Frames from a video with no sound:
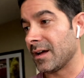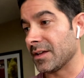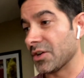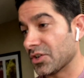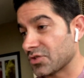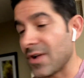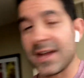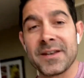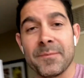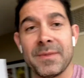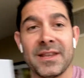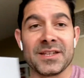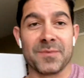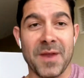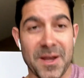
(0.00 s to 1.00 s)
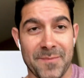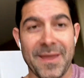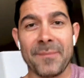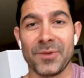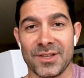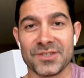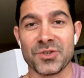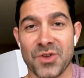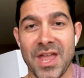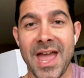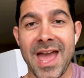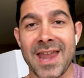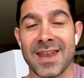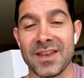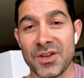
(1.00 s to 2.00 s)
you're trying to meet as many people as you
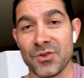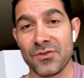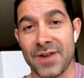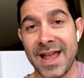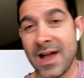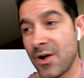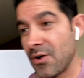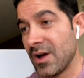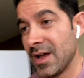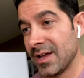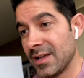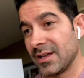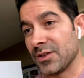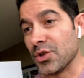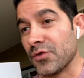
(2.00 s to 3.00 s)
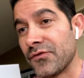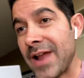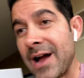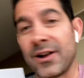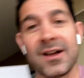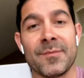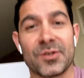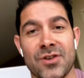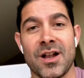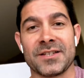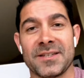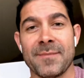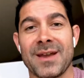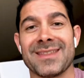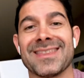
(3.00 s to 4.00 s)
can, and you've now come across
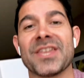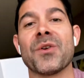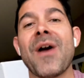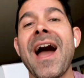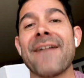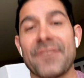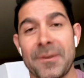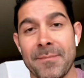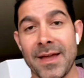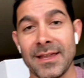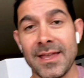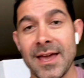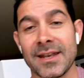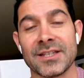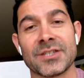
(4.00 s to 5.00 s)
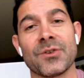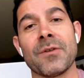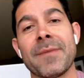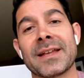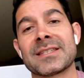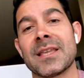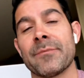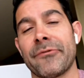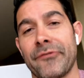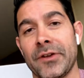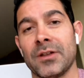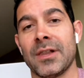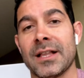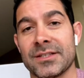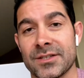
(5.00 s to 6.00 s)
somebody that you haven't met yet, and so it makes them
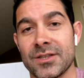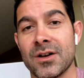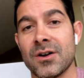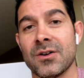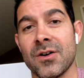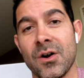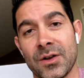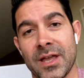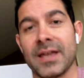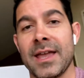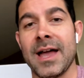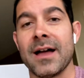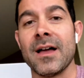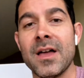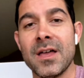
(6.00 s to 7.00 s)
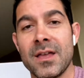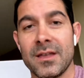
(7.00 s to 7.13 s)
feel as though, okay, yeah.